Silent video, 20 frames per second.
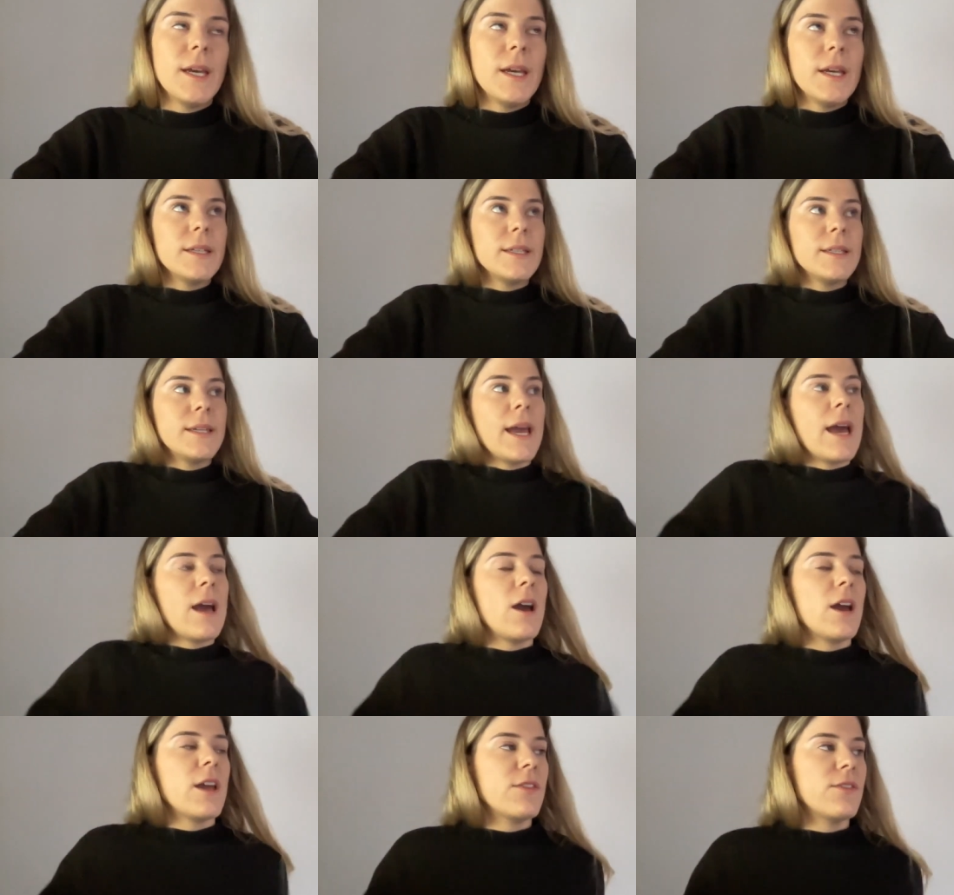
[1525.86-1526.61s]
Yeah,
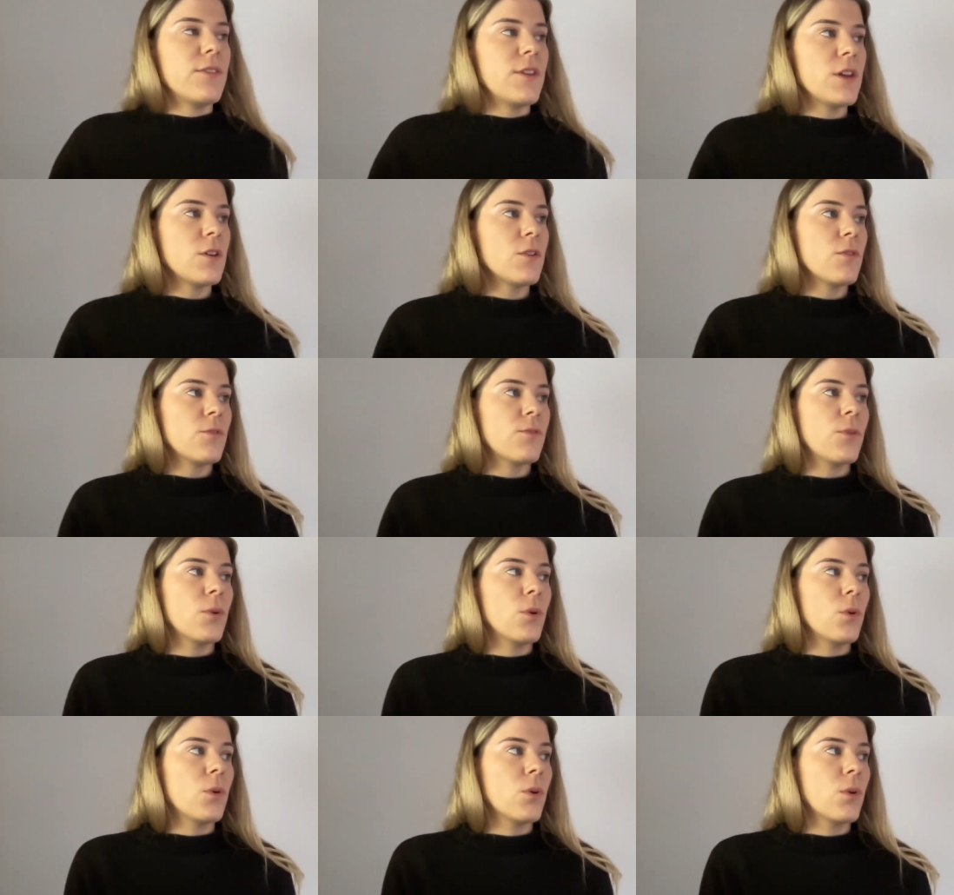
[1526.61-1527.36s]
I think
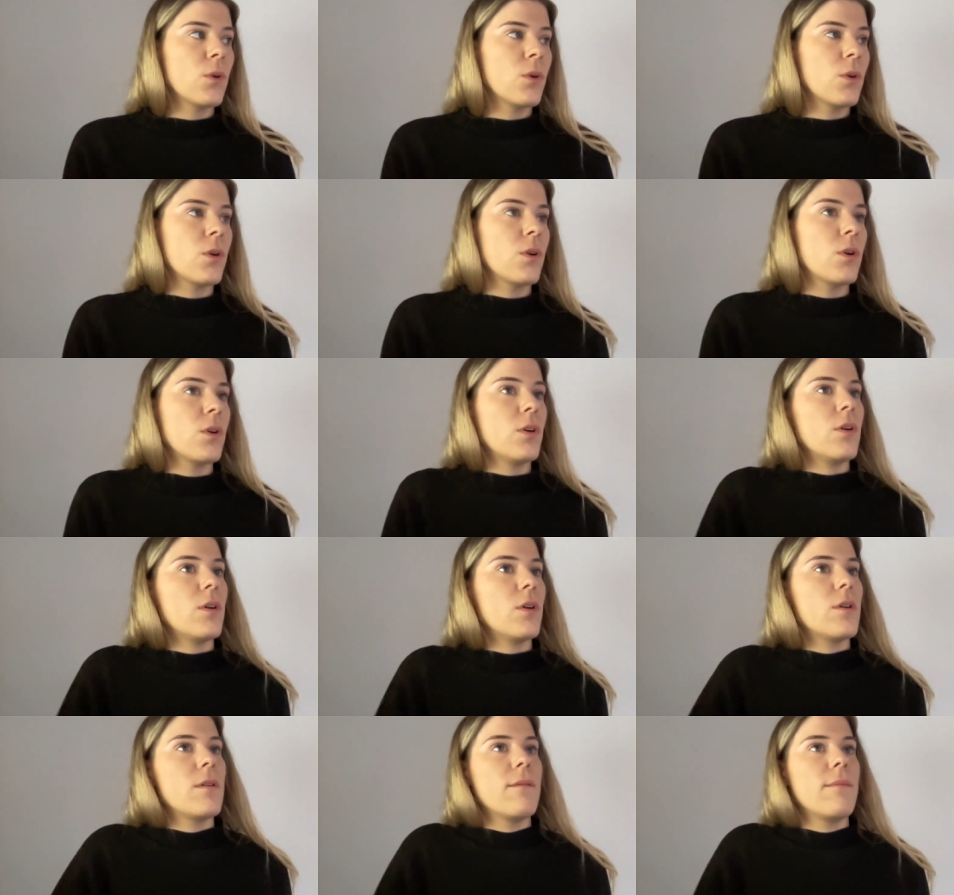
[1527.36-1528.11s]
for
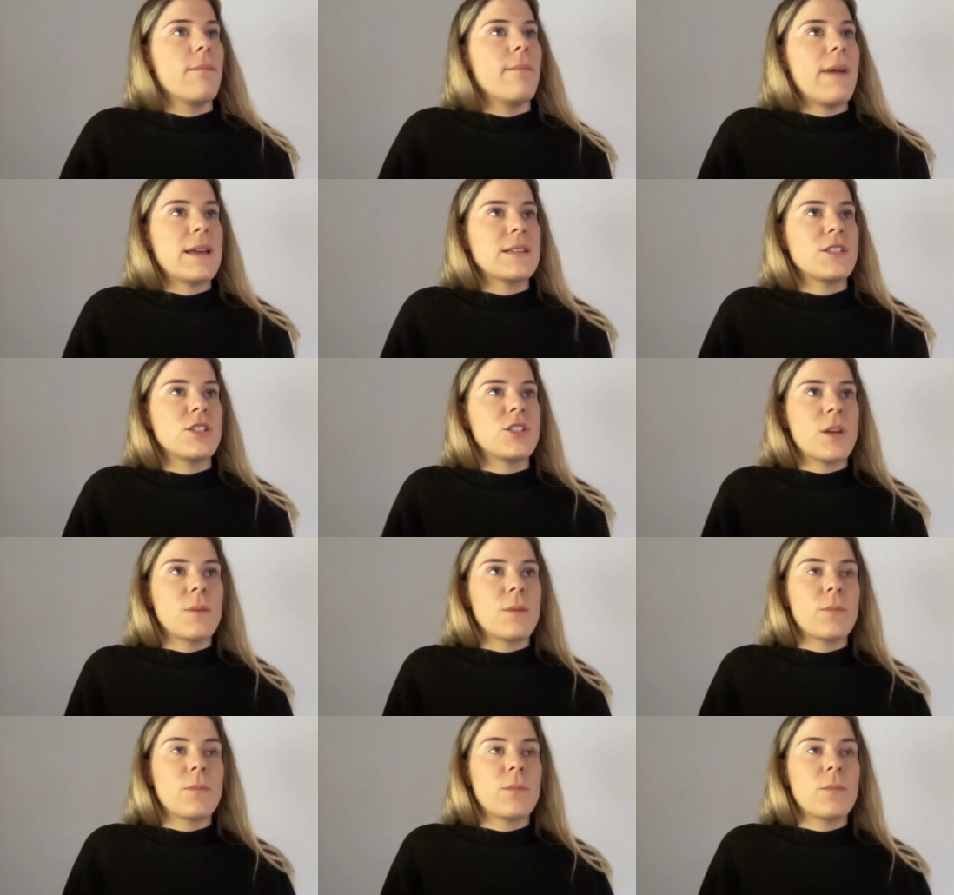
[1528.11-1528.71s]
messaging,